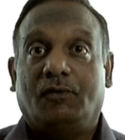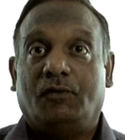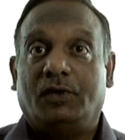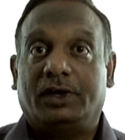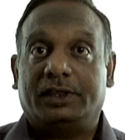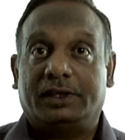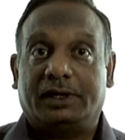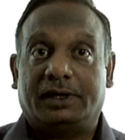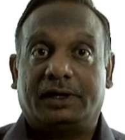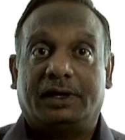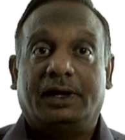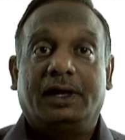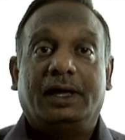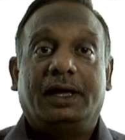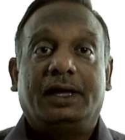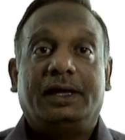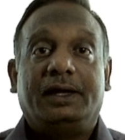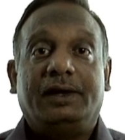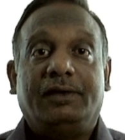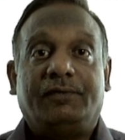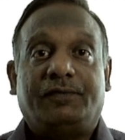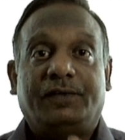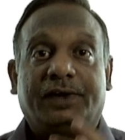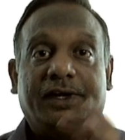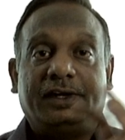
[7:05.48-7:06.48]
whether
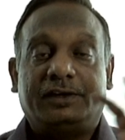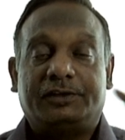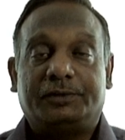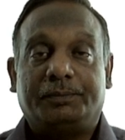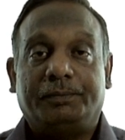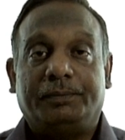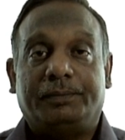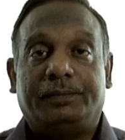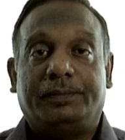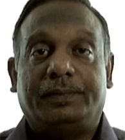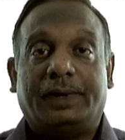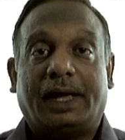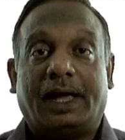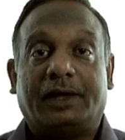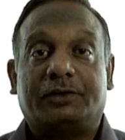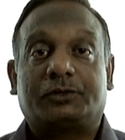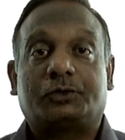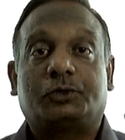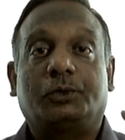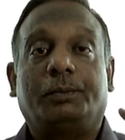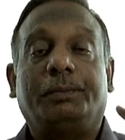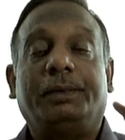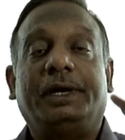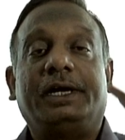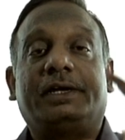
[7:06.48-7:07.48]
if it is has
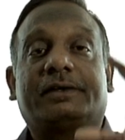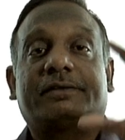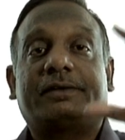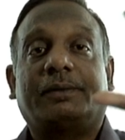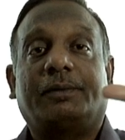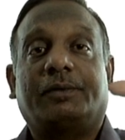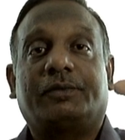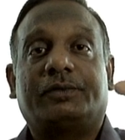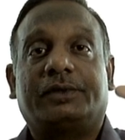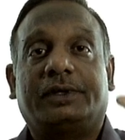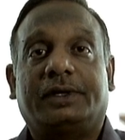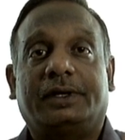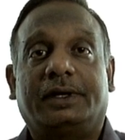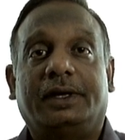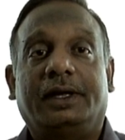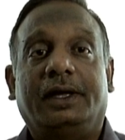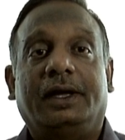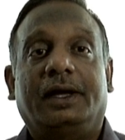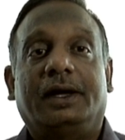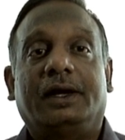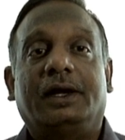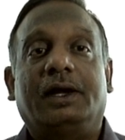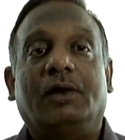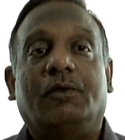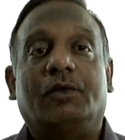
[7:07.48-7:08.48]
to meet some of the
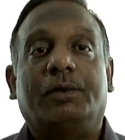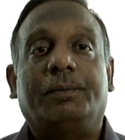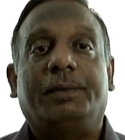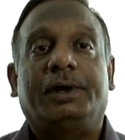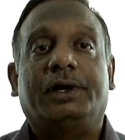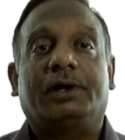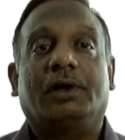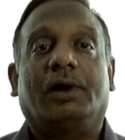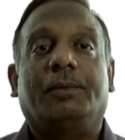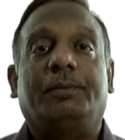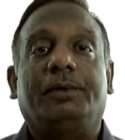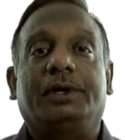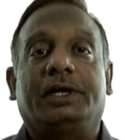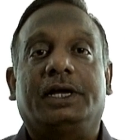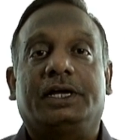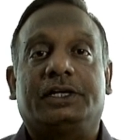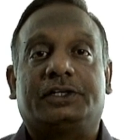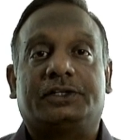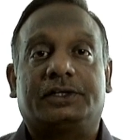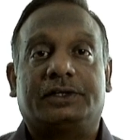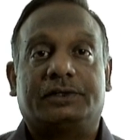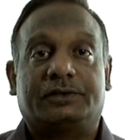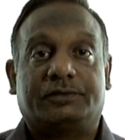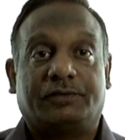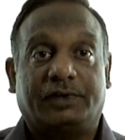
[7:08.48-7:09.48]
government
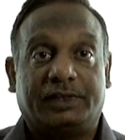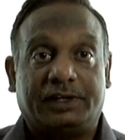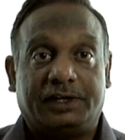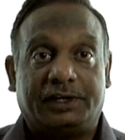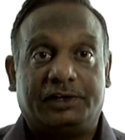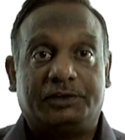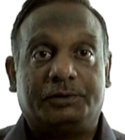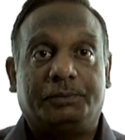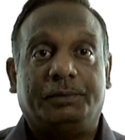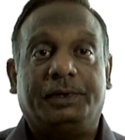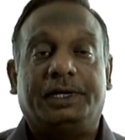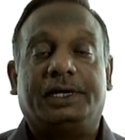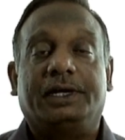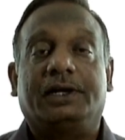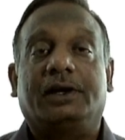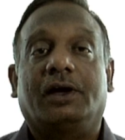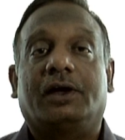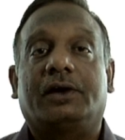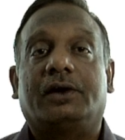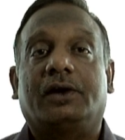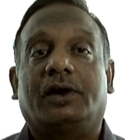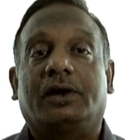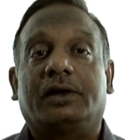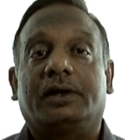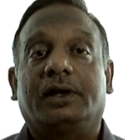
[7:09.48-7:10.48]
obligations, whether it is meeting or
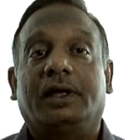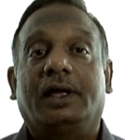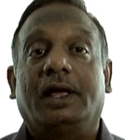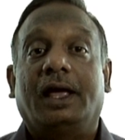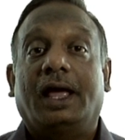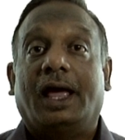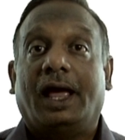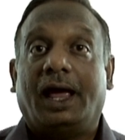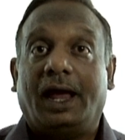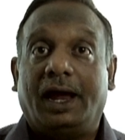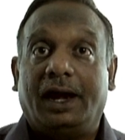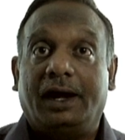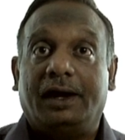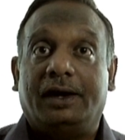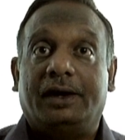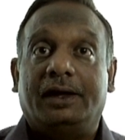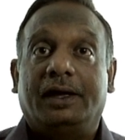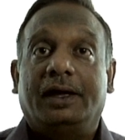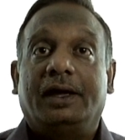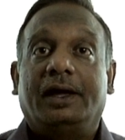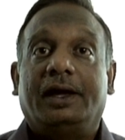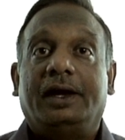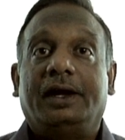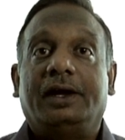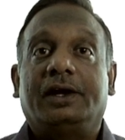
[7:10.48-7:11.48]
not, and
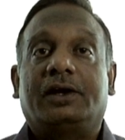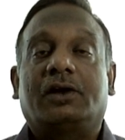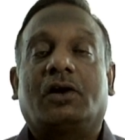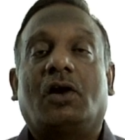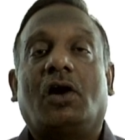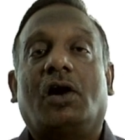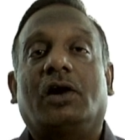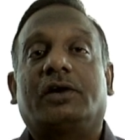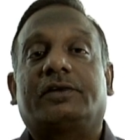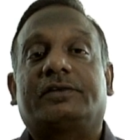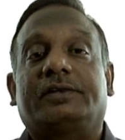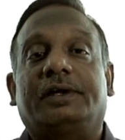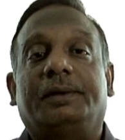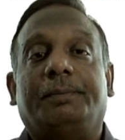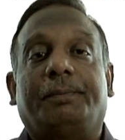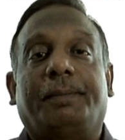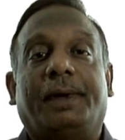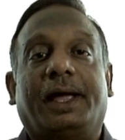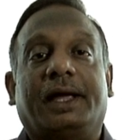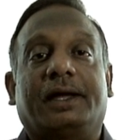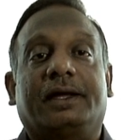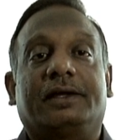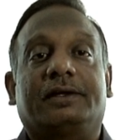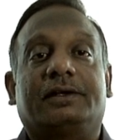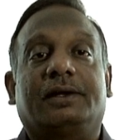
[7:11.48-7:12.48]
in C O T S and
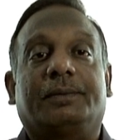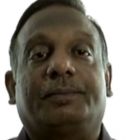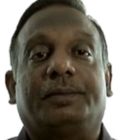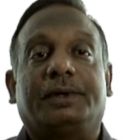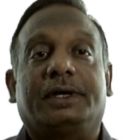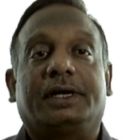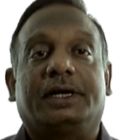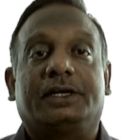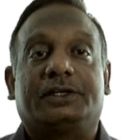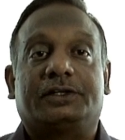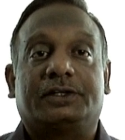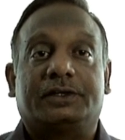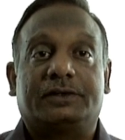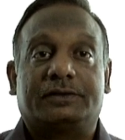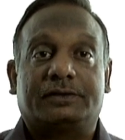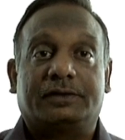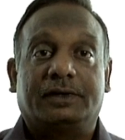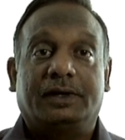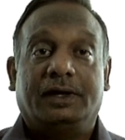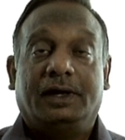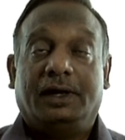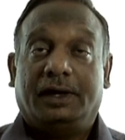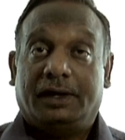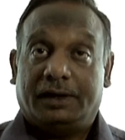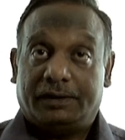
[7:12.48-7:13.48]
packaged applications
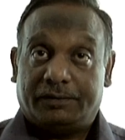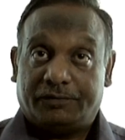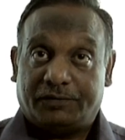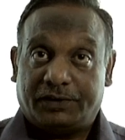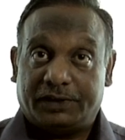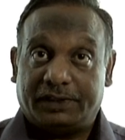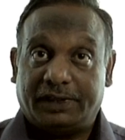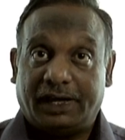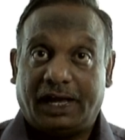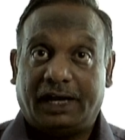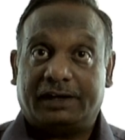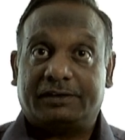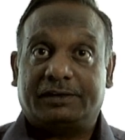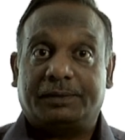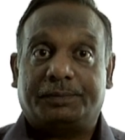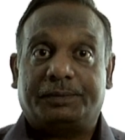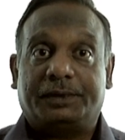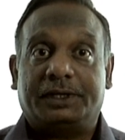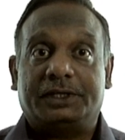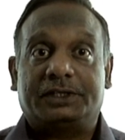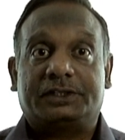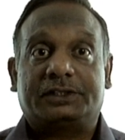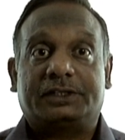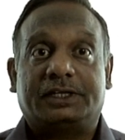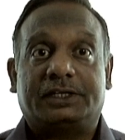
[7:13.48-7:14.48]
for the
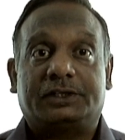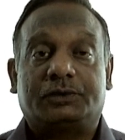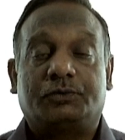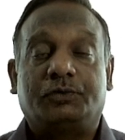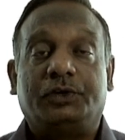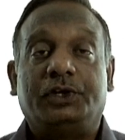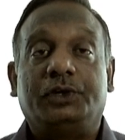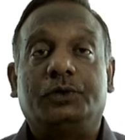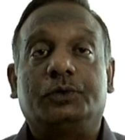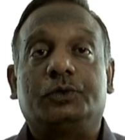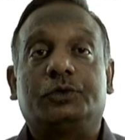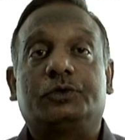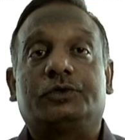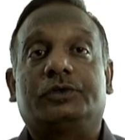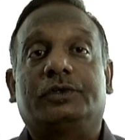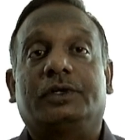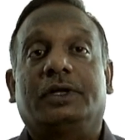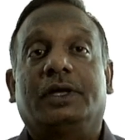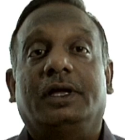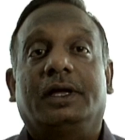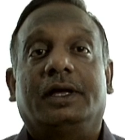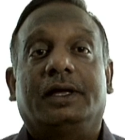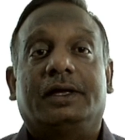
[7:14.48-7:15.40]
acceptance test we use